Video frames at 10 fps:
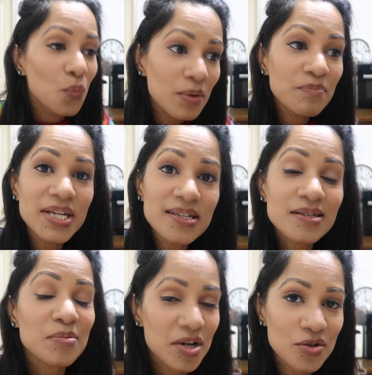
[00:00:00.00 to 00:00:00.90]
Wimpy's
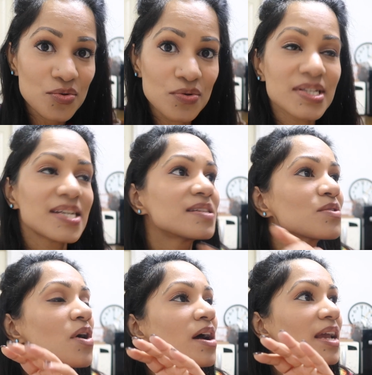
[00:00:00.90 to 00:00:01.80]
tomato sauce
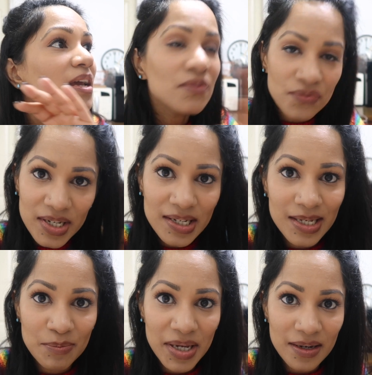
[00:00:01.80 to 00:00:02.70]
is
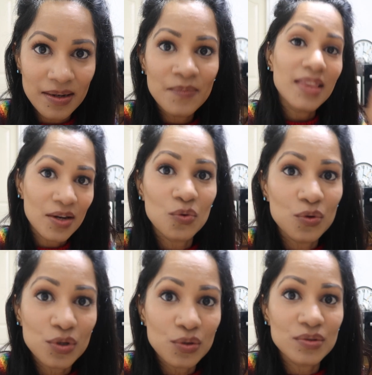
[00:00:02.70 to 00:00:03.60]
infinitely better than
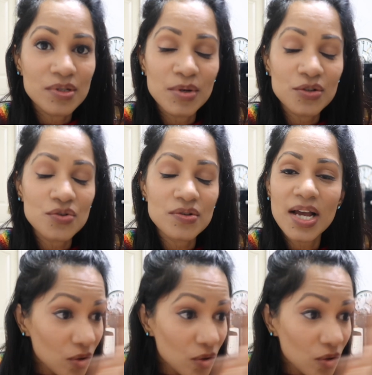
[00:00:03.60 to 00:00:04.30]
all gold tomato sauce.